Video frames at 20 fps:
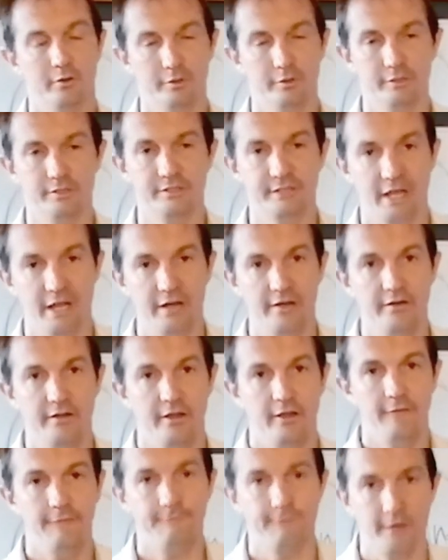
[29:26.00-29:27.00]
Your state
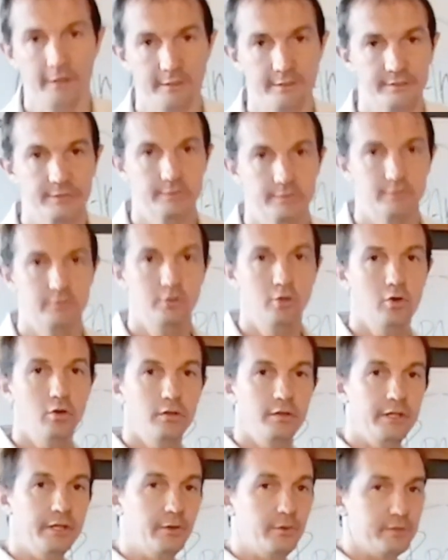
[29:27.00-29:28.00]
affects
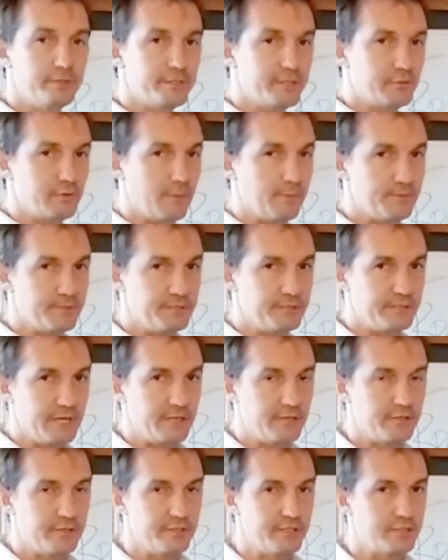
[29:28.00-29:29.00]
your linguistic
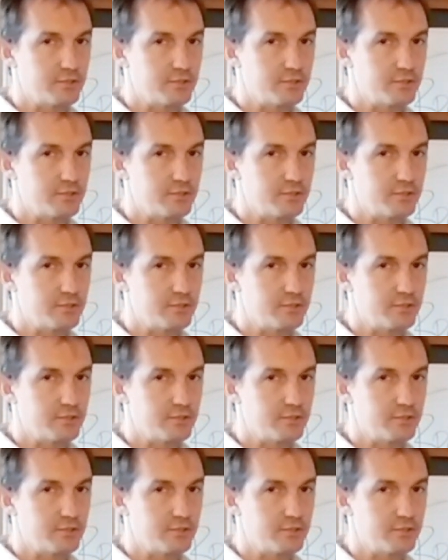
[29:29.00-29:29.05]
representations.